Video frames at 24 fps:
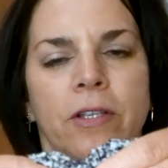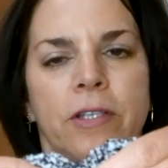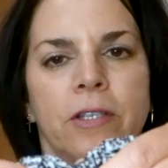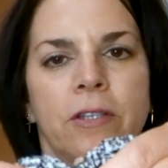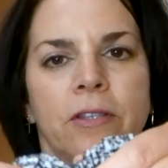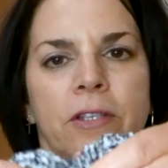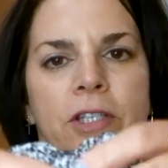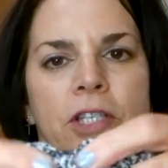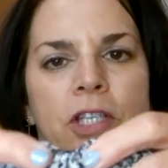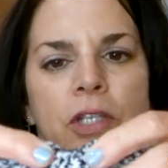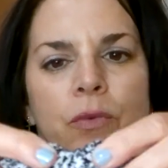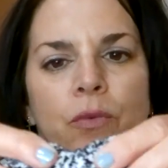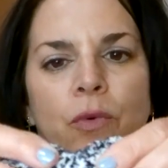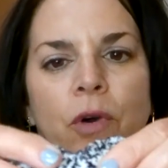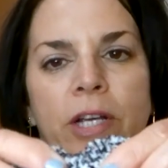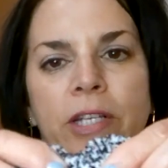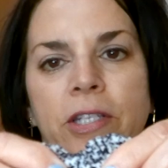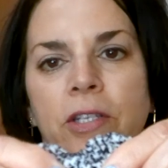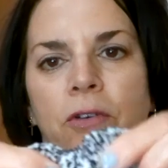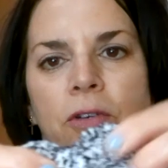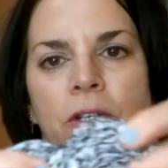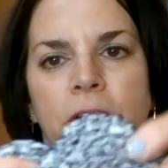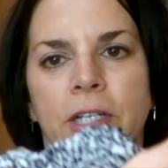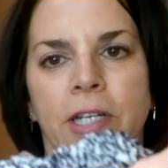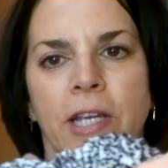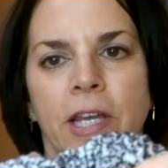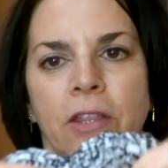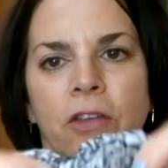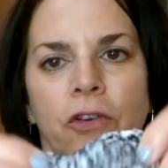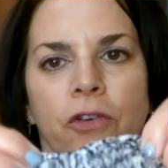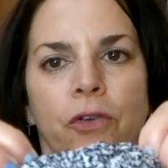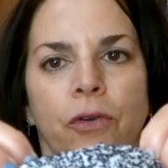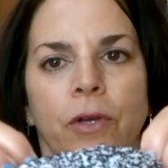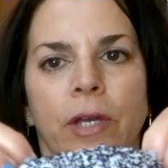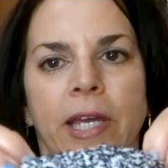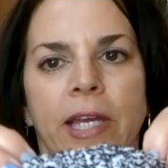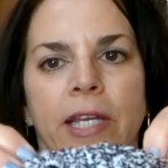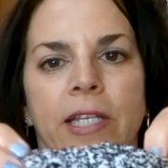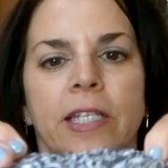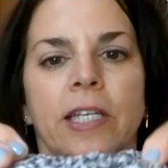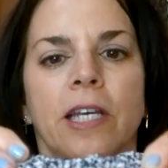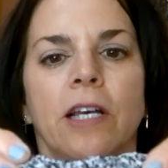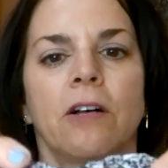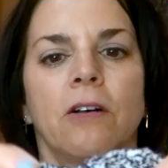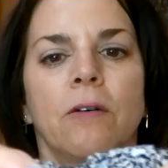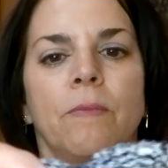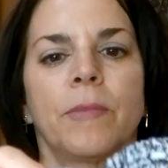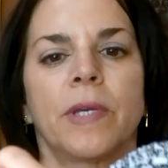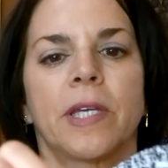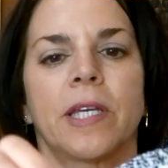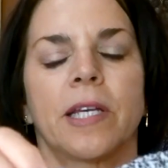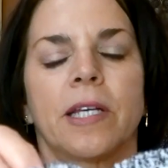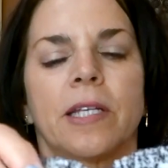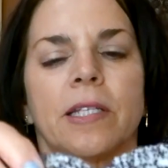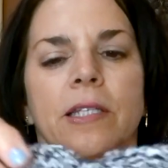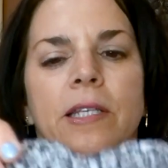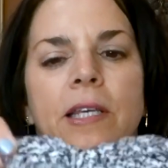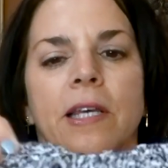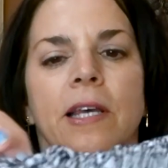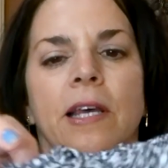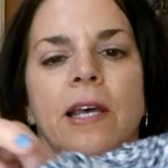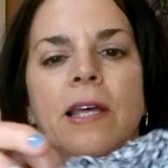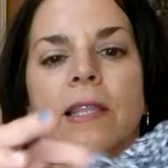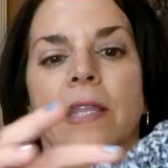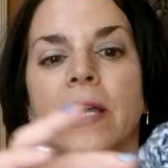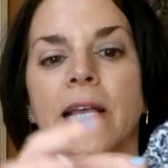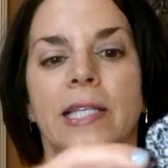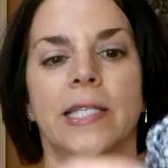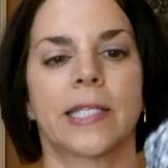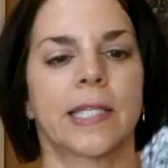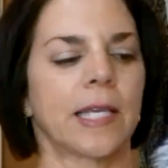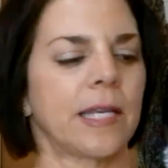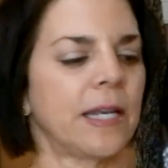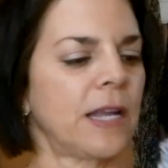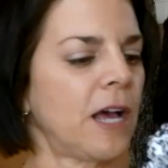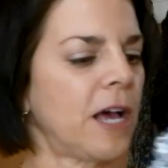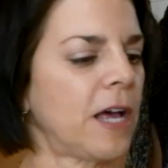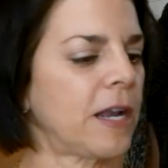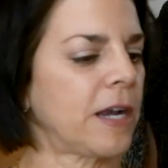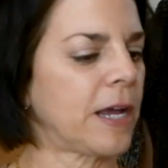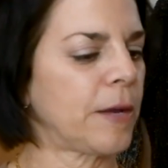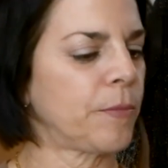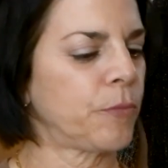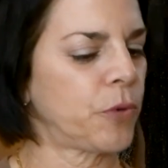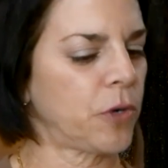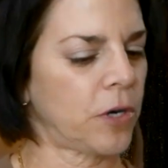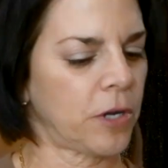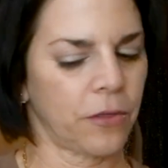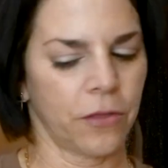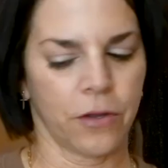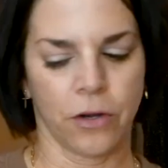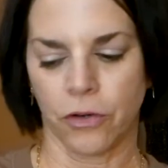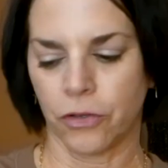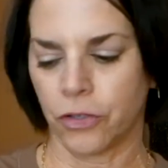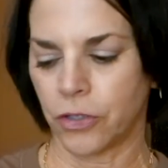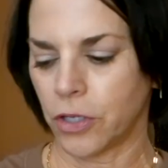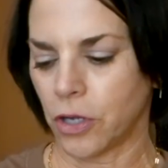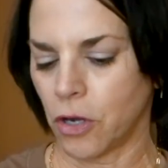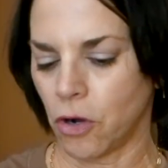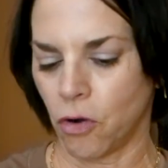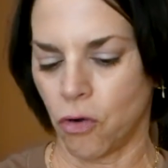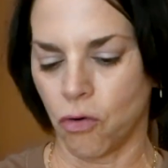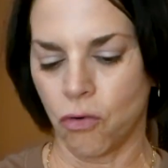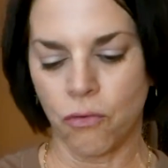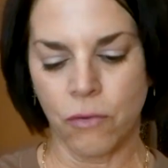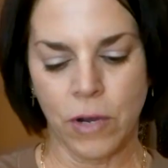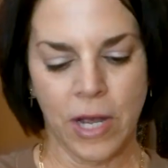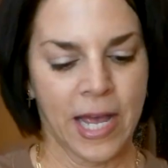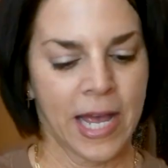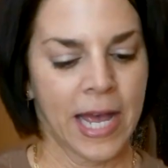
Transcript: So this is where I sewed it together, and you can't tell because that's the knot I put on there. So